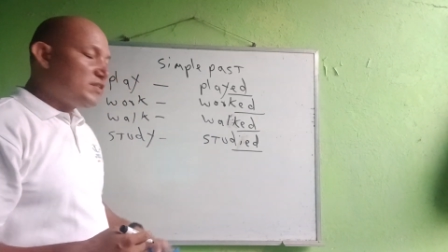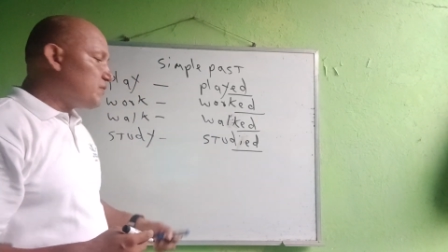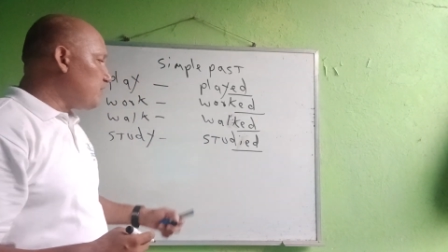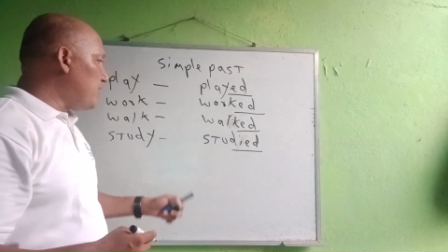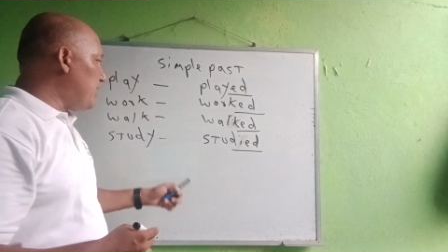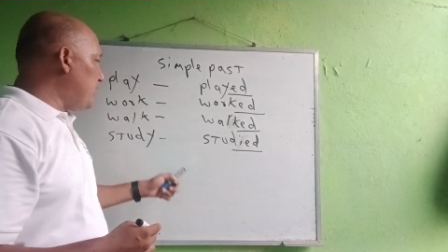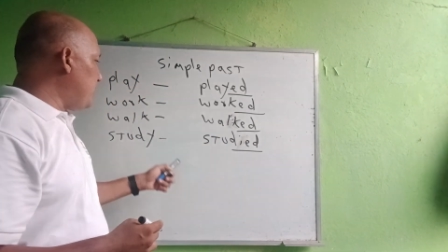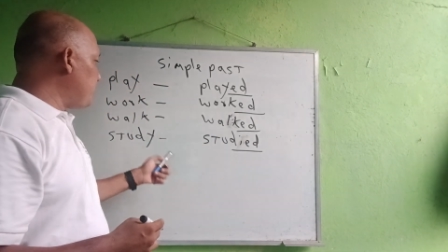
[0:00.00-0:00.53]

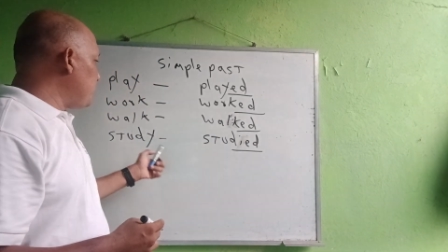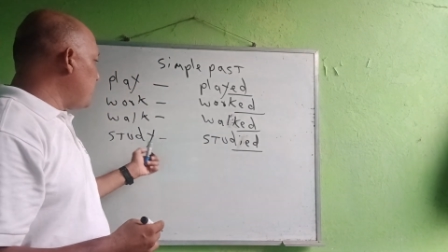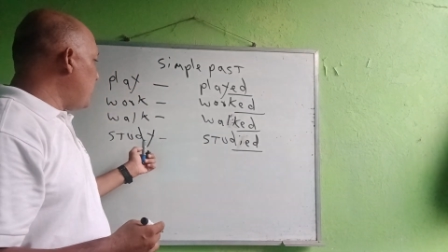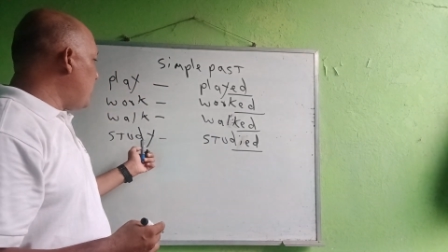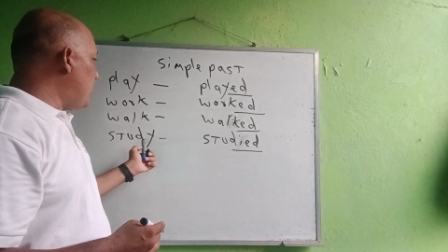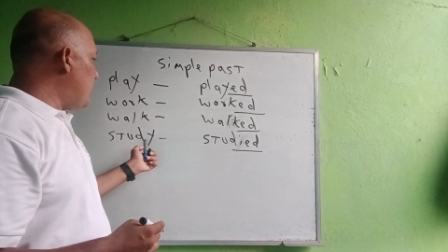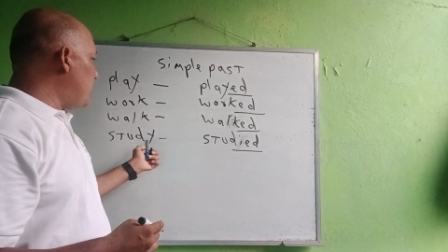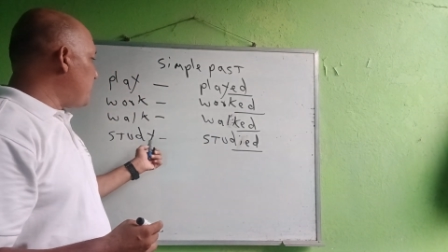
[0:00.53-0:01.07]
find
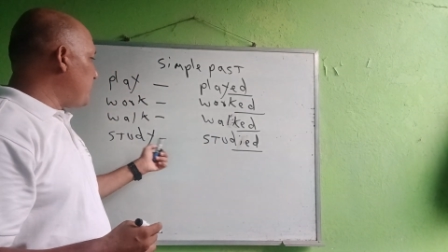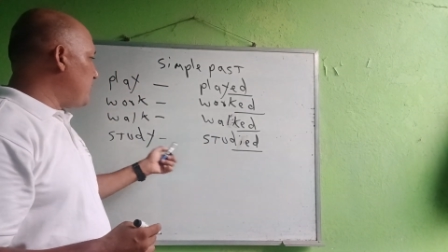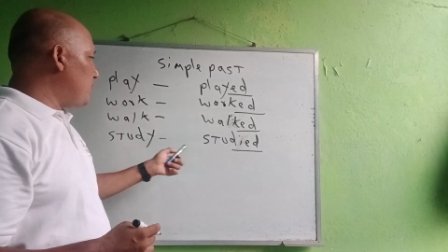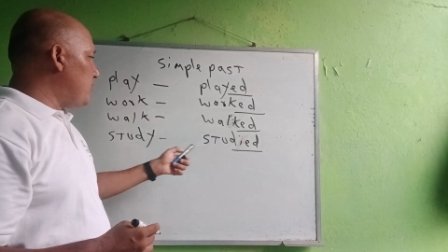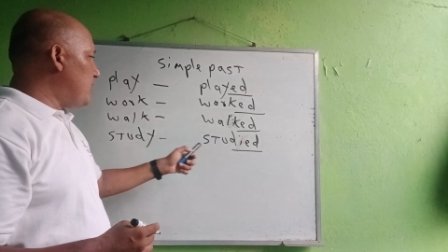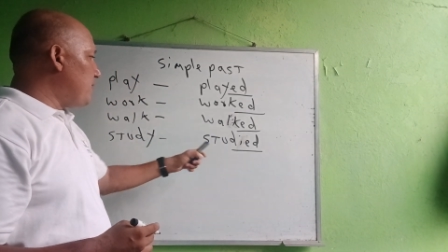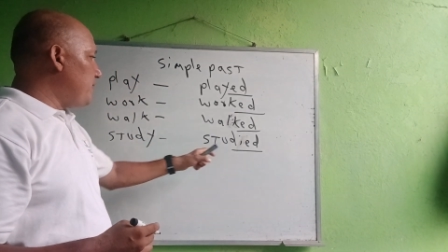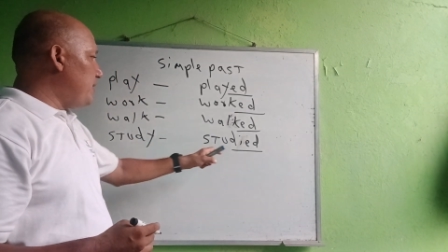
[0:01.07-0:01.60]
a
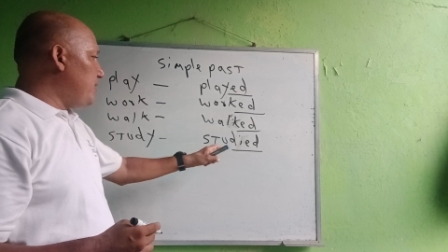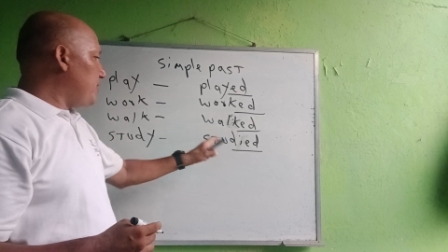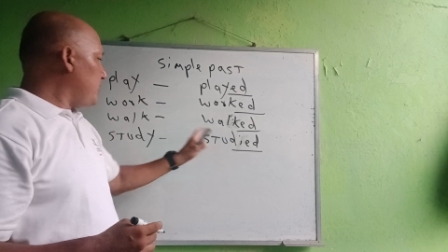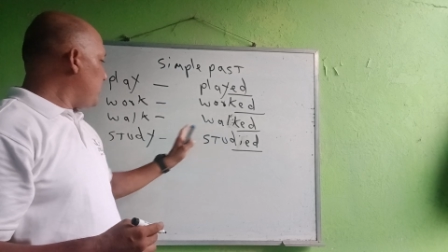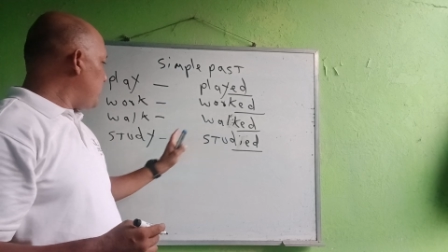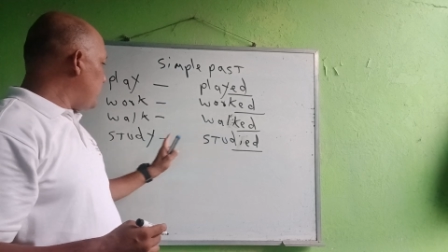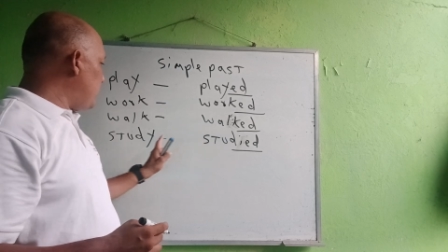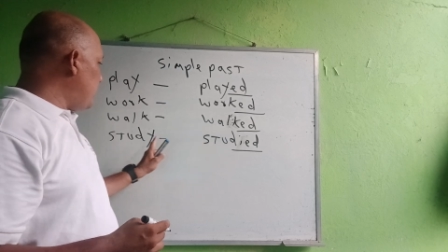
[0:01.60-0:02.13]
regular verb
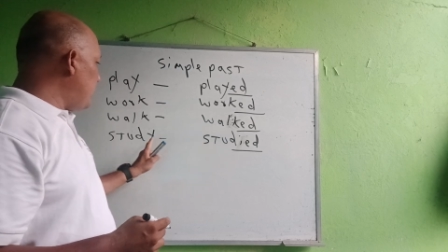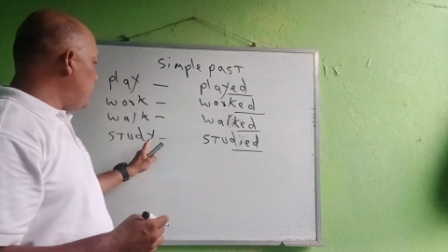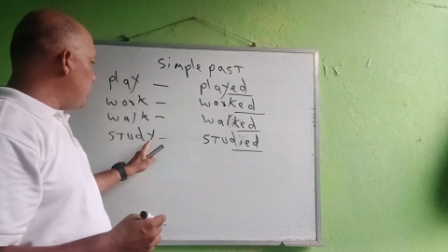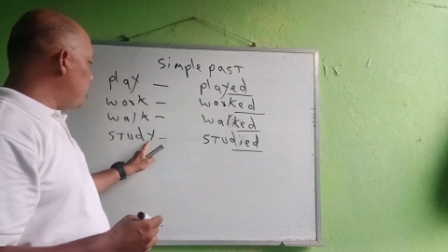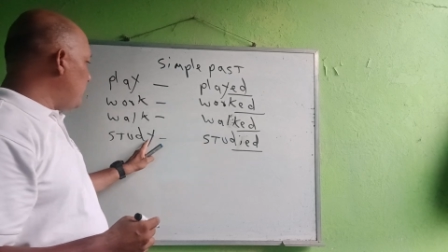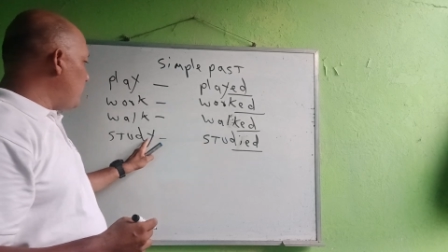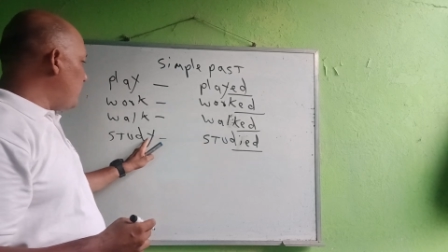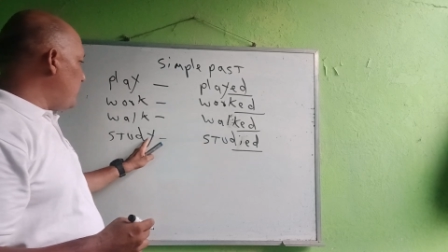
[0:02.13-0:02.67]

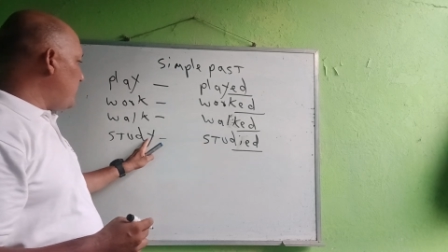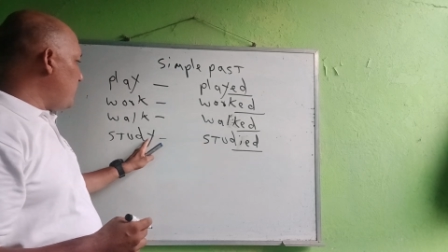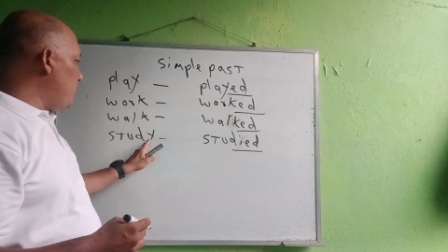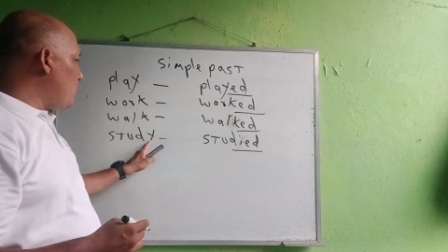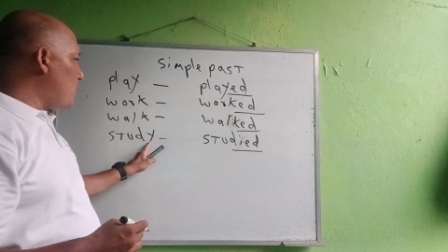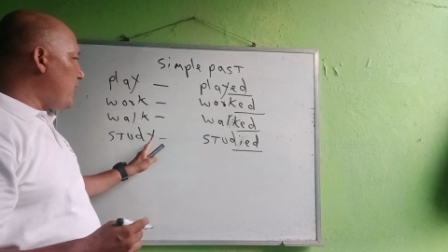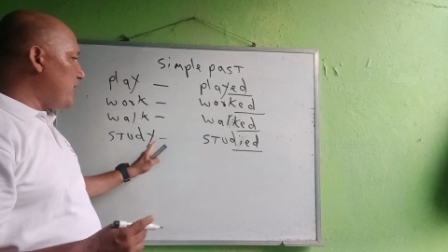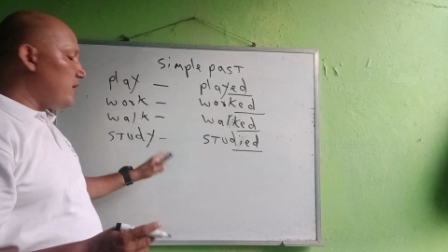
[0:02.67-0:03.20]
ending with letter
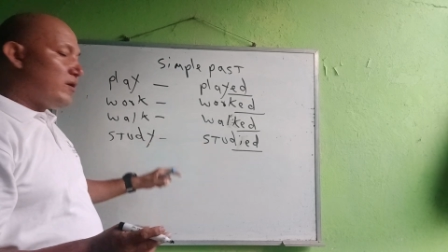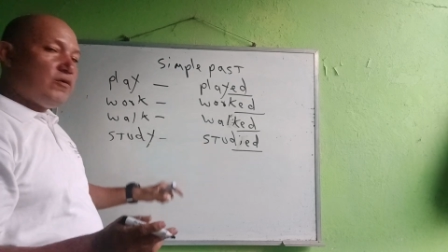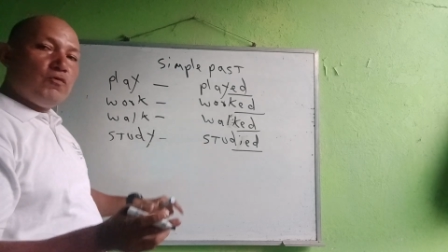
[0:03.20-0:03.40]
y,